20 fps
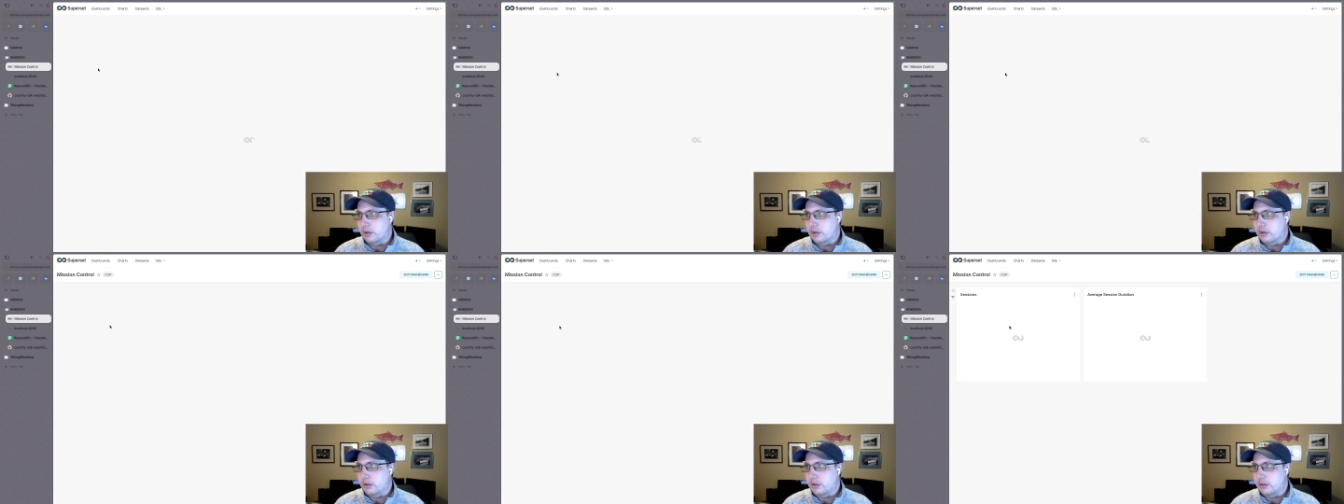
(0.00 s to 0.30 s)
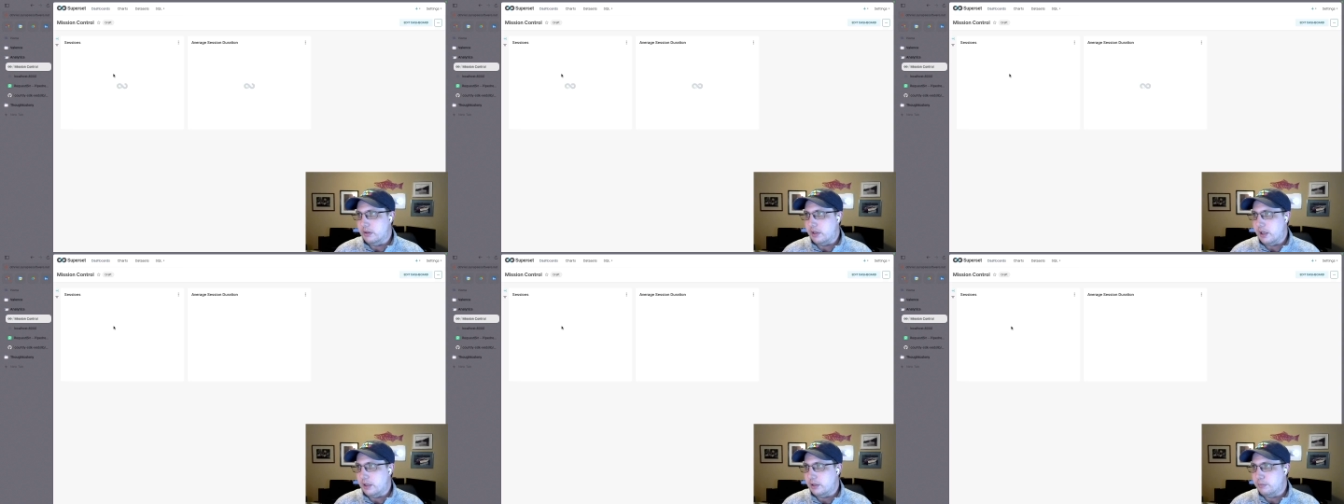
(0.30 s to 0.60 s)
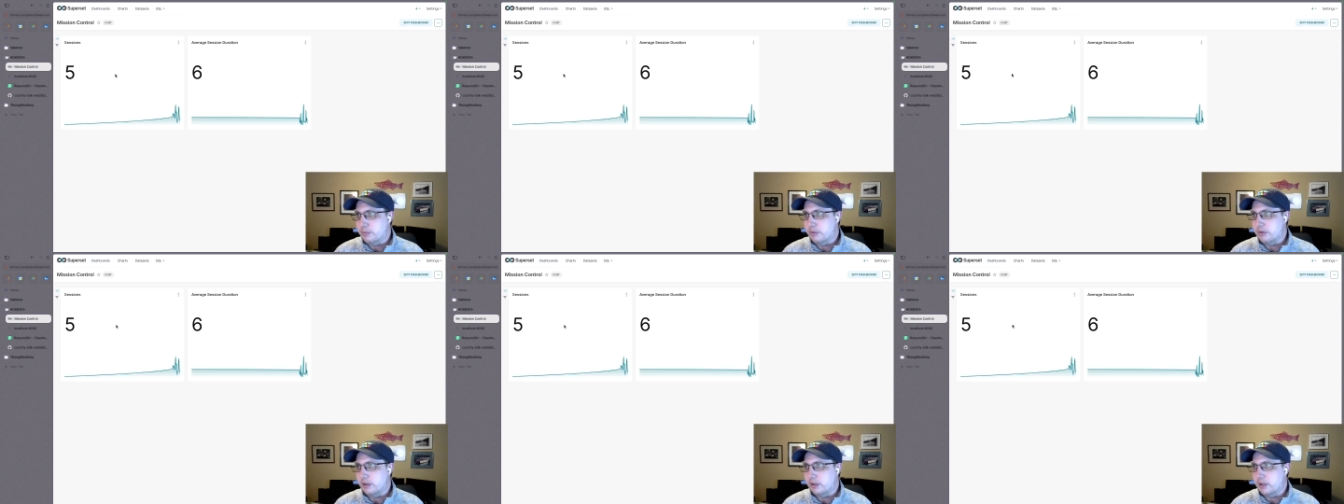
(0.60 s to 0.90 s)
into the
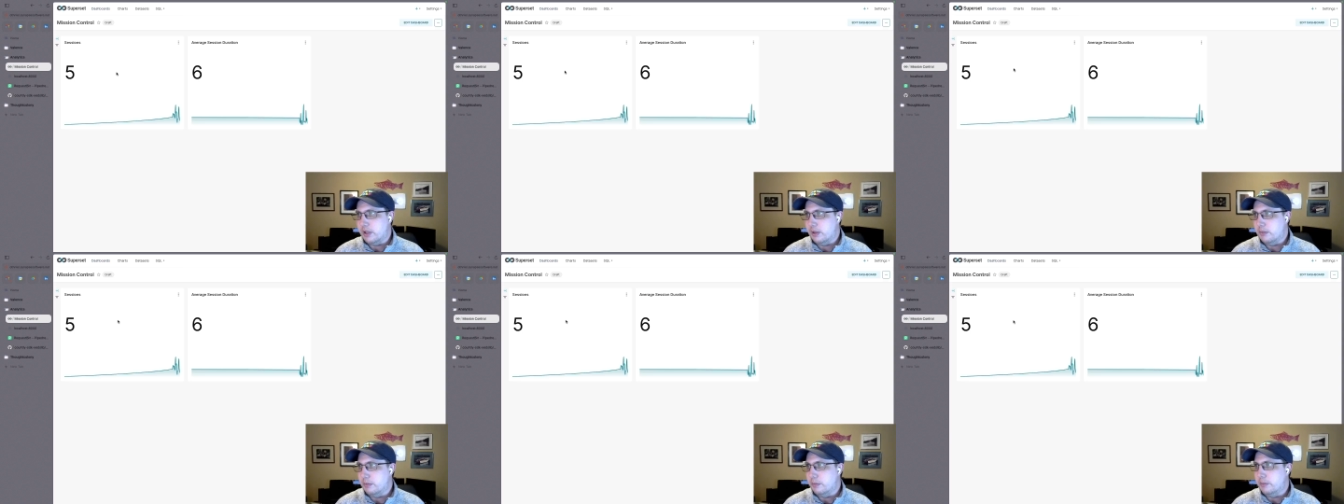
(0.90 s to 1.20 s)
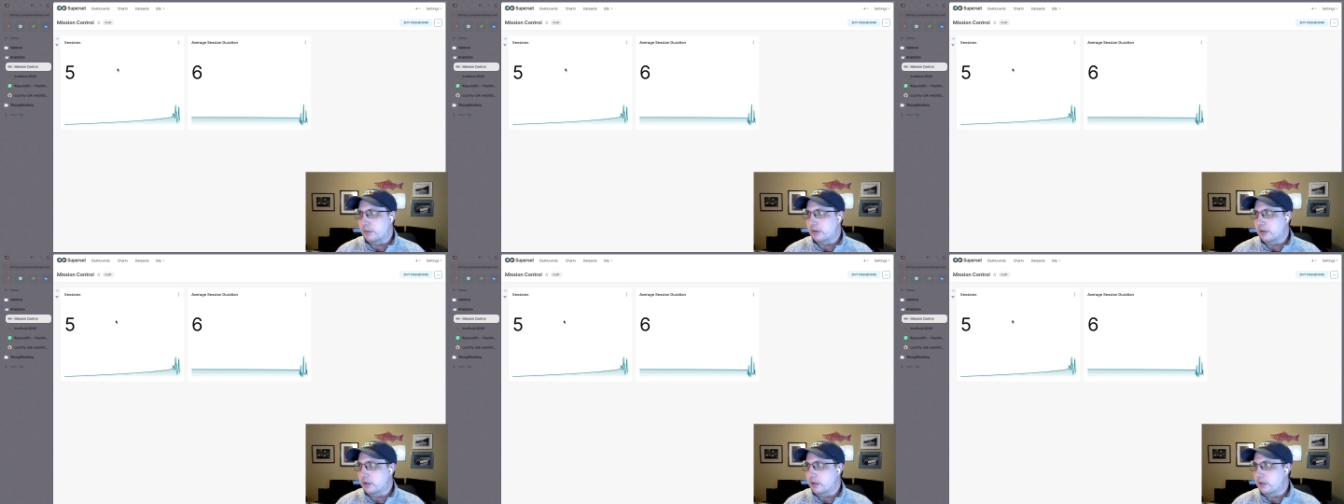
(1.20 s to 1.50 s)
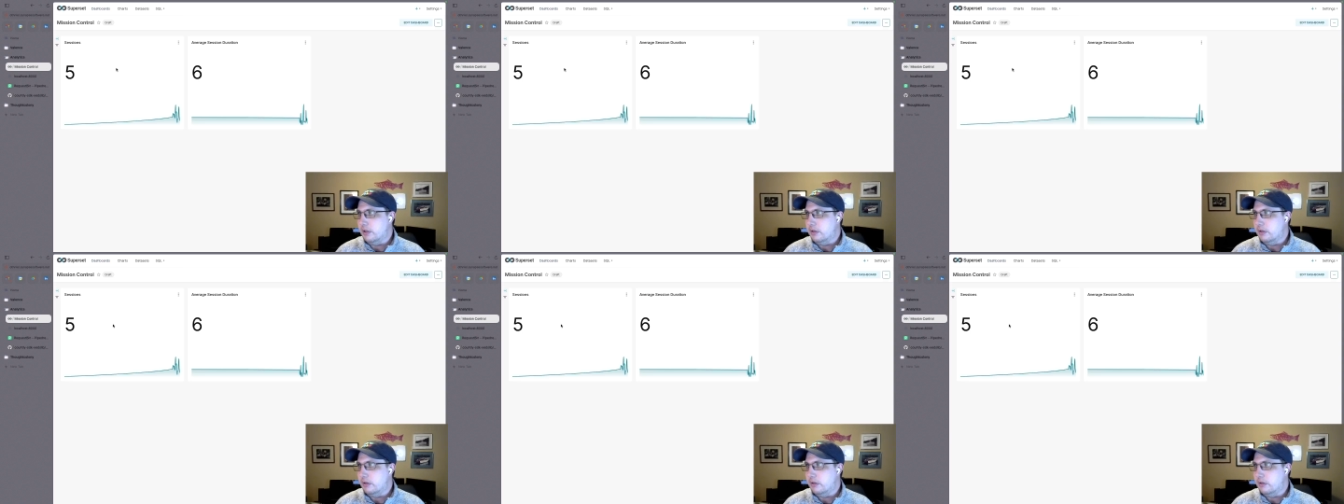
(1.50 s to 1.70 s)
dashboarding capability,